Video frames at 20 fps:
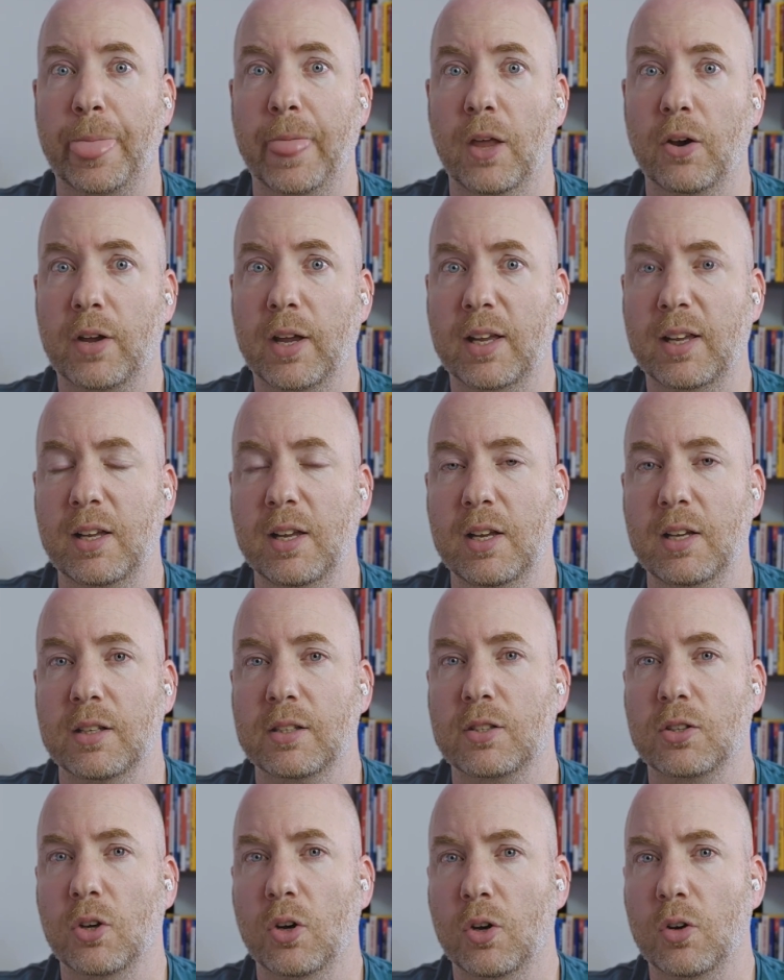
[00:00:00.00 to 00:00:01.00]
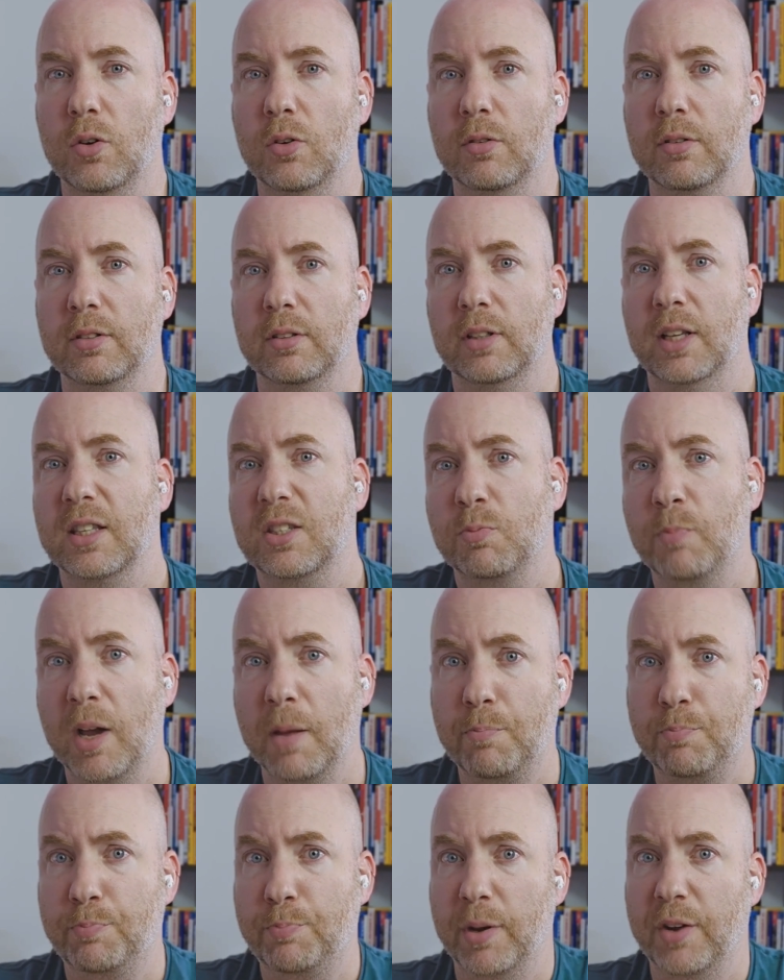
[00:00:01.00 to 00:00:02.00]
okay? So that's my
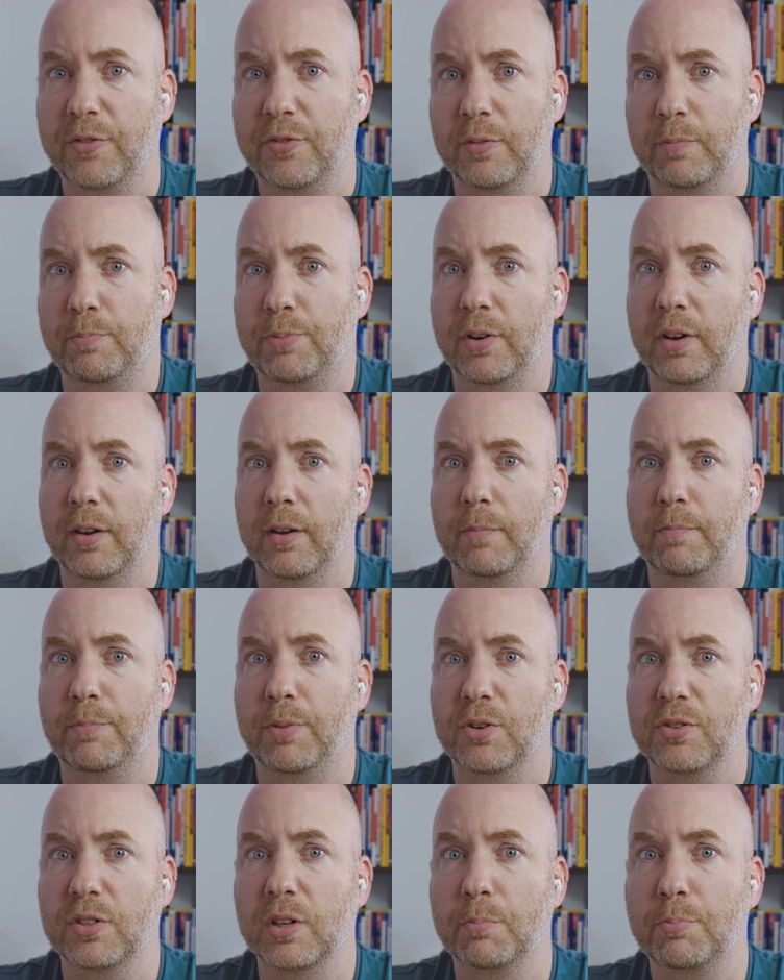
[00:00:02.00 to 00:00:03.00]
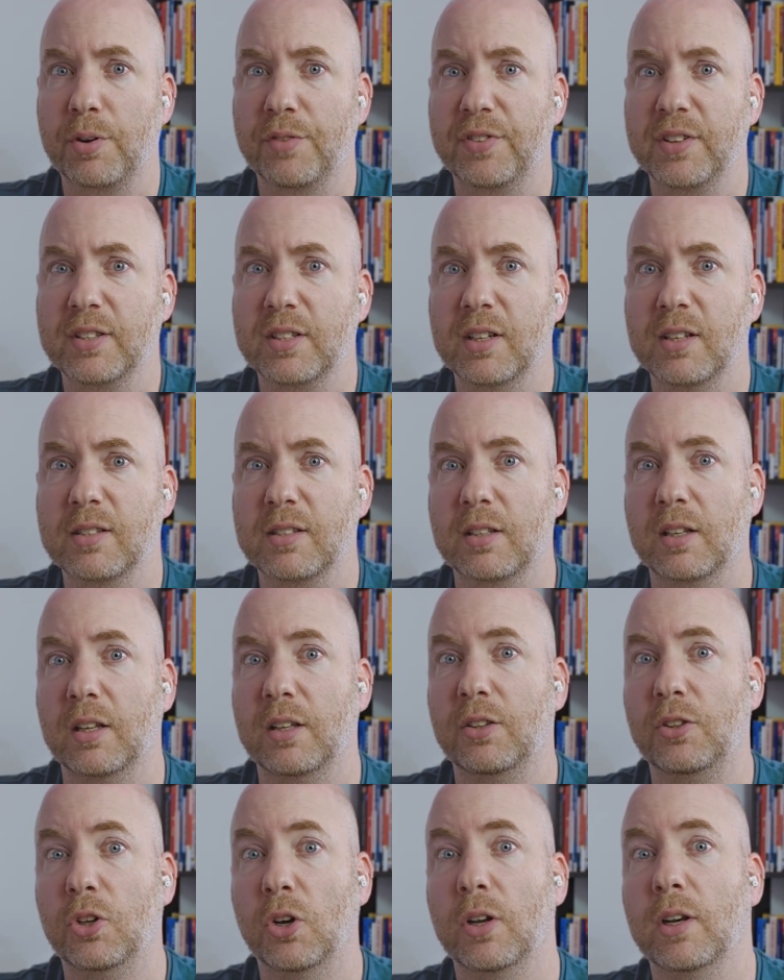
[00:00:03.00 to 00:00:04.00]
personal preferences.
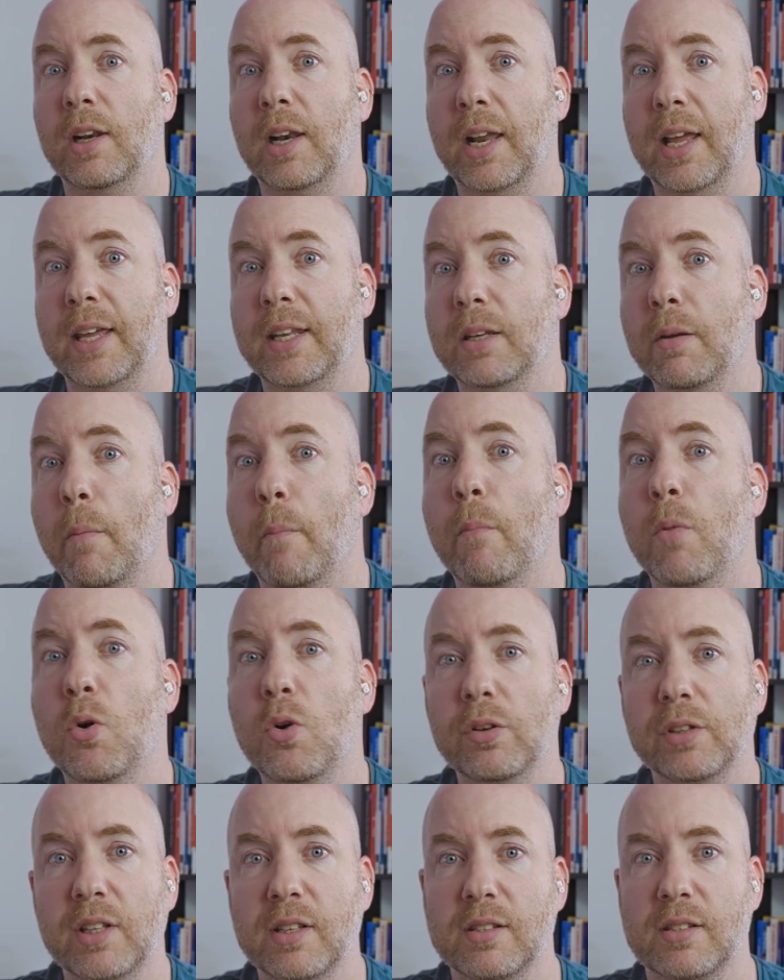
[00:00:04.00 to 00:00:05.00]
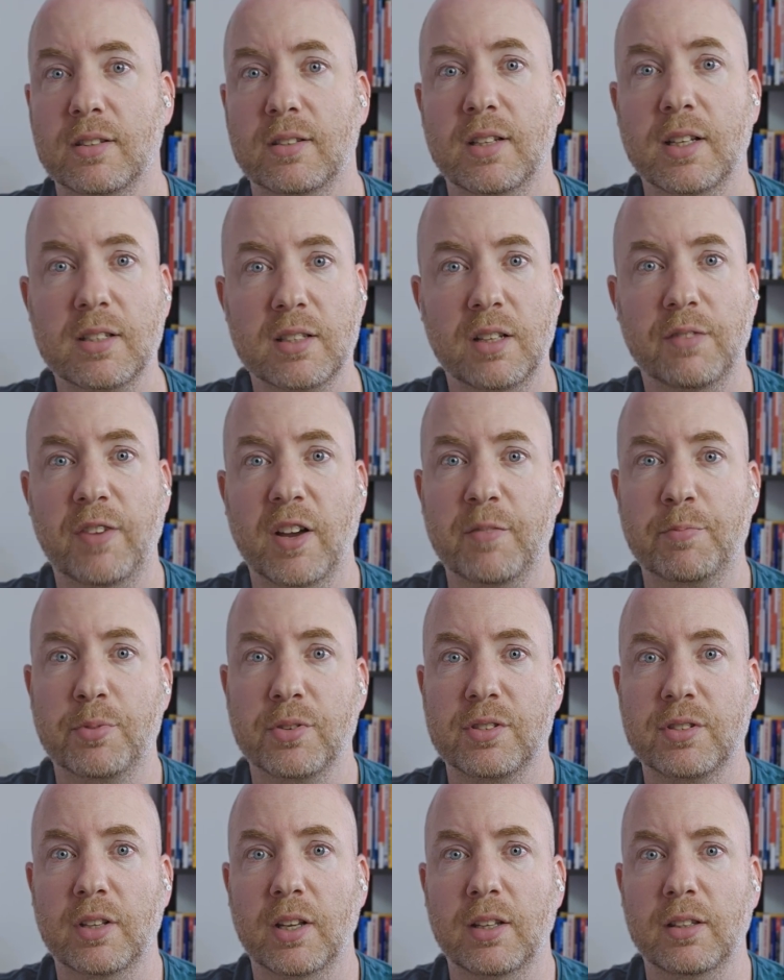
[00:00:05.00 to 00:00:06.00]
Don't lend more than
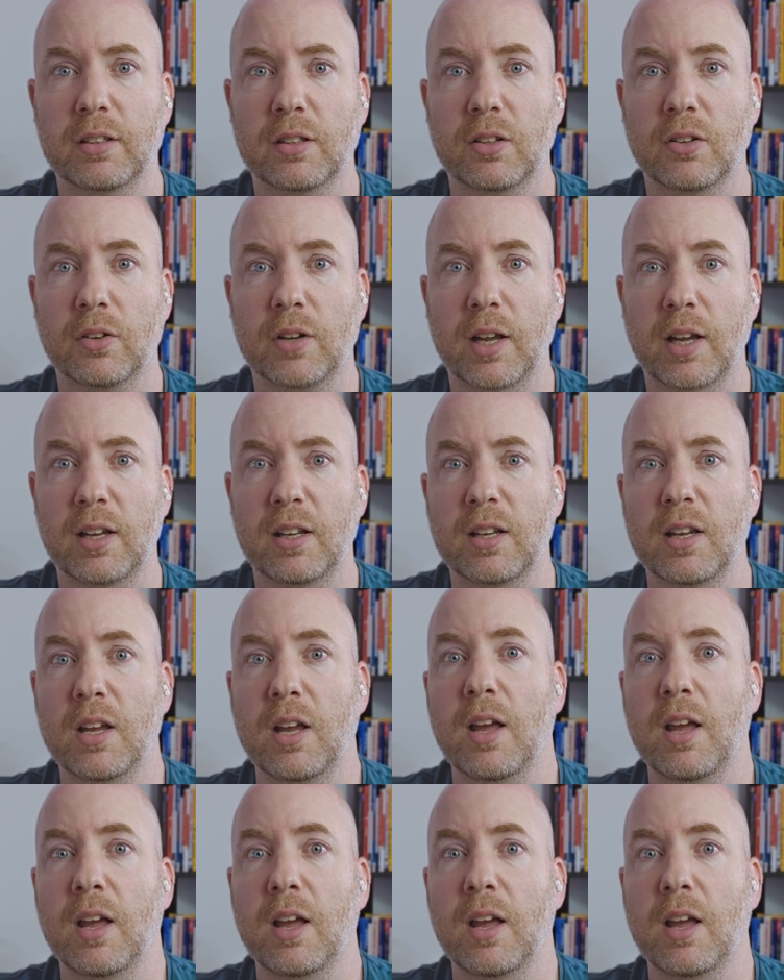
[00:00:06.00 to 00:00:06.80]
65%, okay?